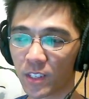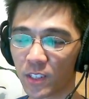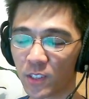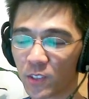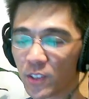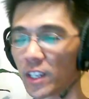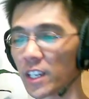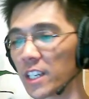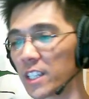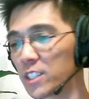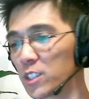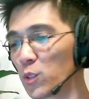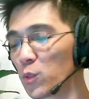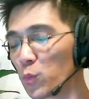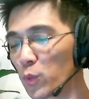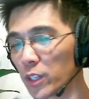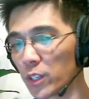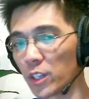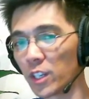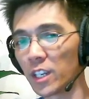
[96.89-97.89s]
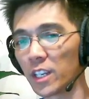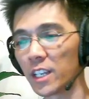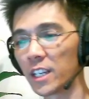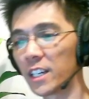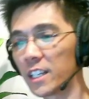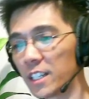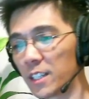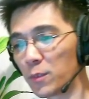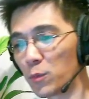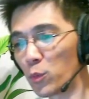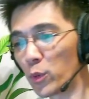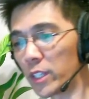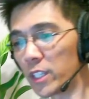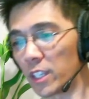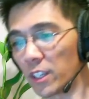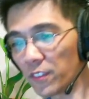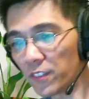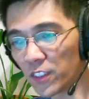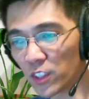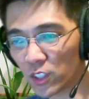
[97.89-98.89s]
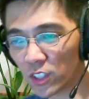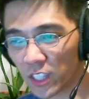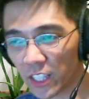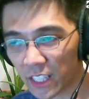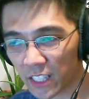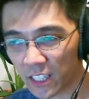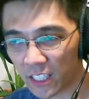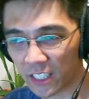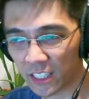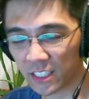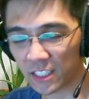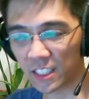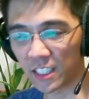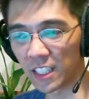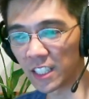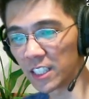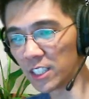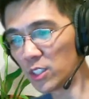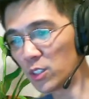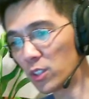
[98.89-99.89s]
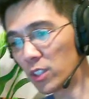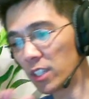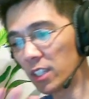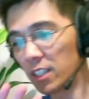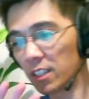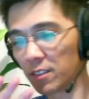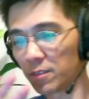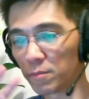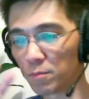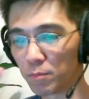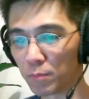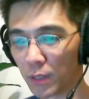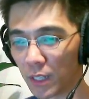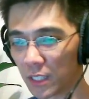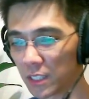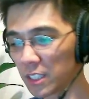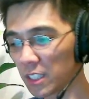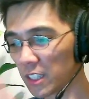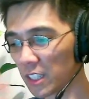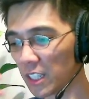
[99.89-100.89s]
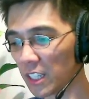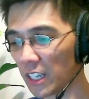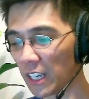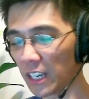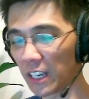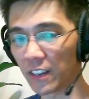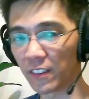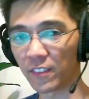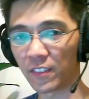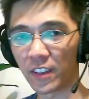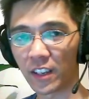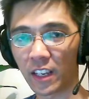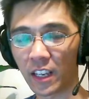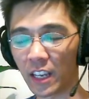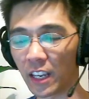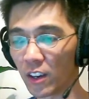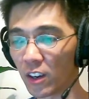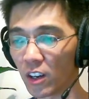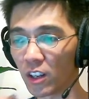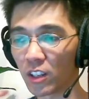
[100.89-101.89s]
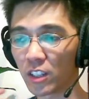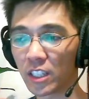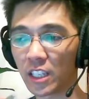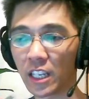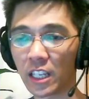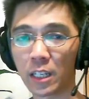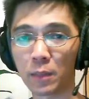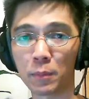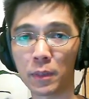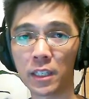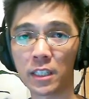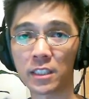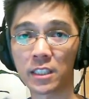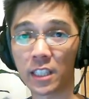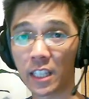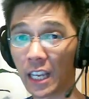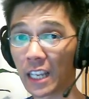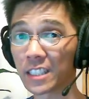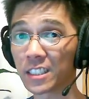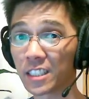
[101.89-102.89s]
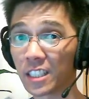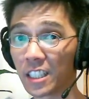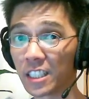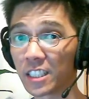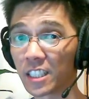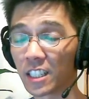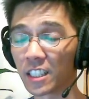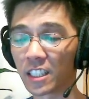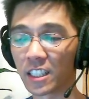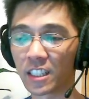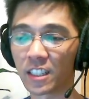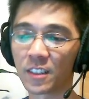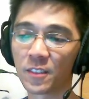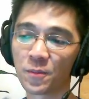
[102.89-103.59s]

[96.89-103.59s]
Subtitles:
Okay, so if you click this, then you can basically have all the enemies against each other.